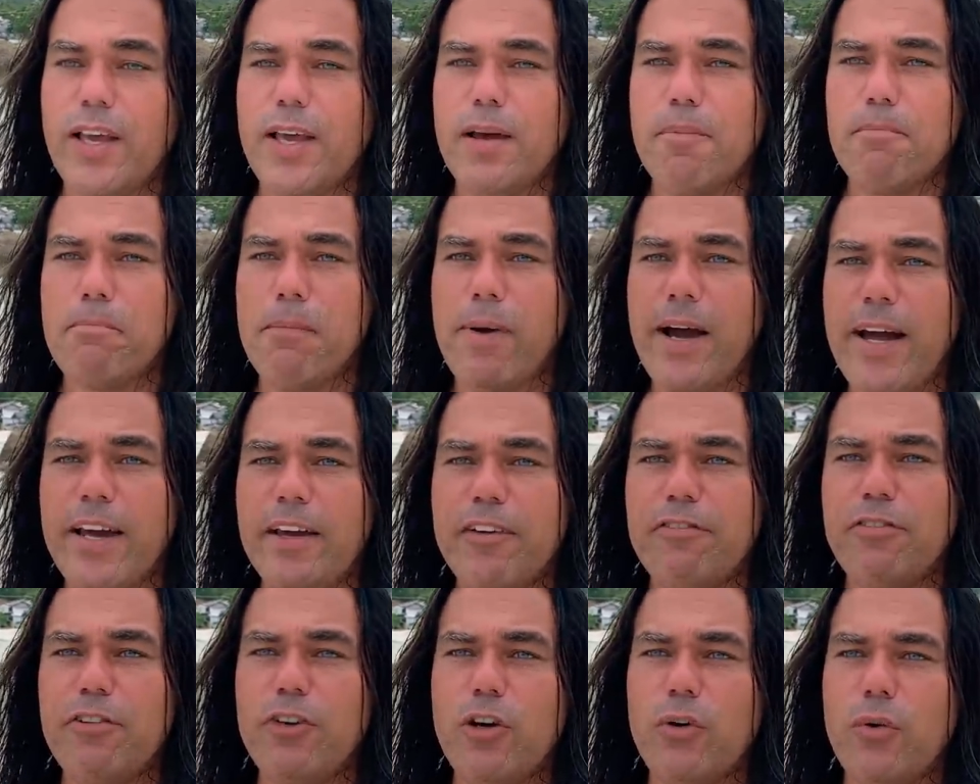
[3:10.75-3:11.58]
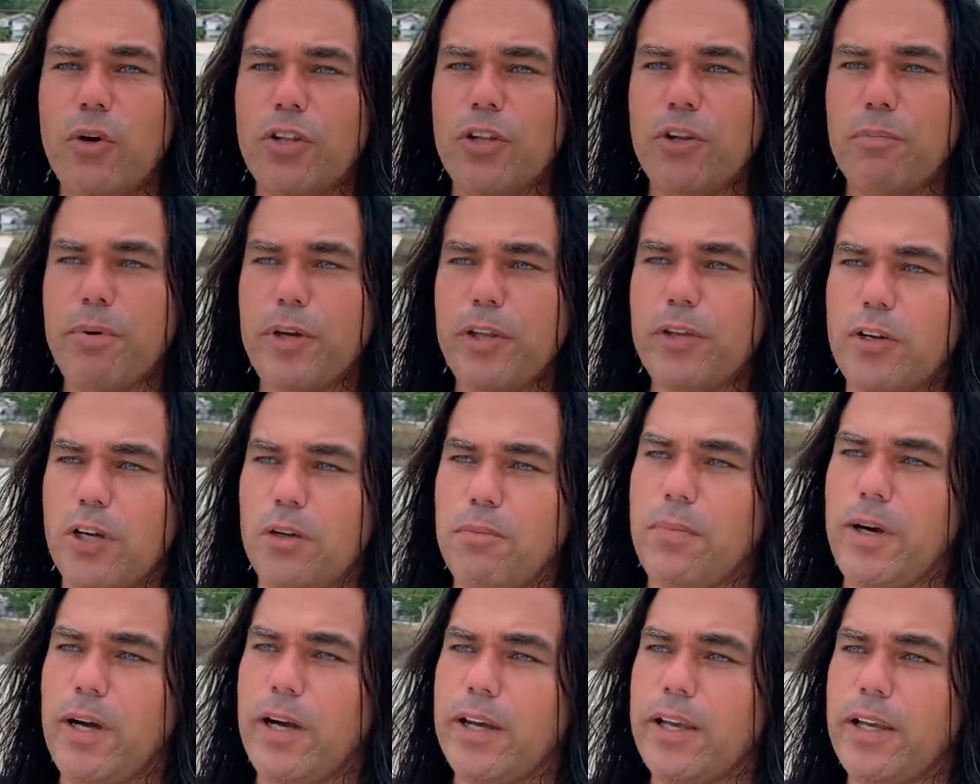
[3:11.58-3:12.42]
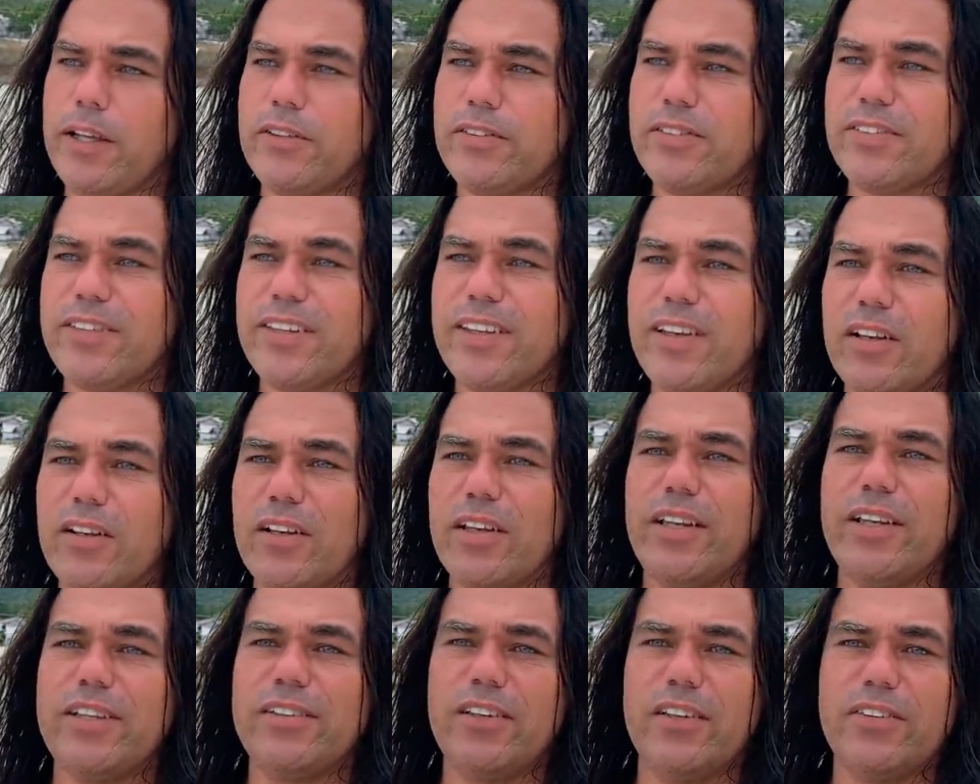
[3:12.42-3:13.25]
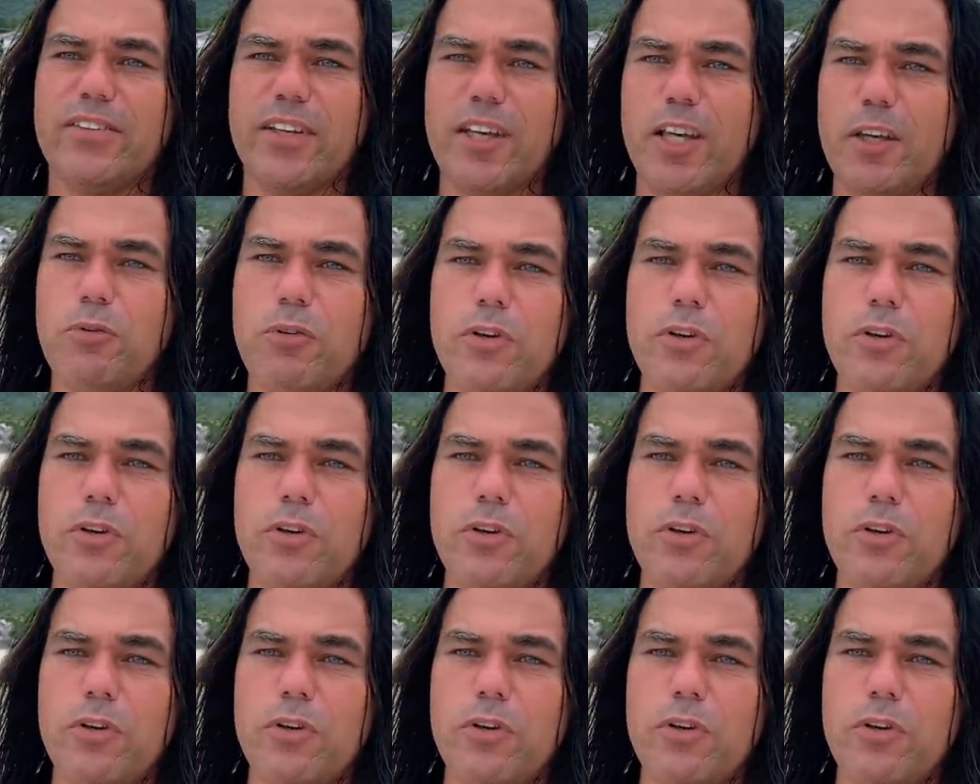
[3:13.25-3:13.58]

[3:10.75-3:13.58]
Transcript: My view on the Bitcoin market still is the same.